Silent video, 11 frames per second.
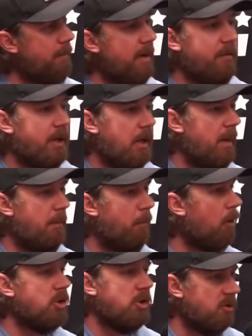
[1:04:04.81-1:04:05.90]
I'm never going to be a
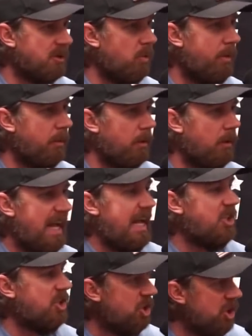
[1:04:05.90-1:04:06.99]
marginal swimmer.
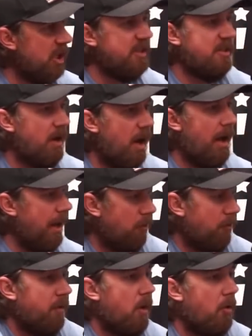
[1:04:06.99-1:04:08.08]
It's just not. I
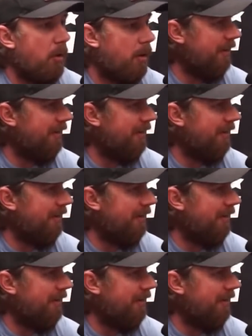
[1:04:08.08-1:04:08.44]
don't float.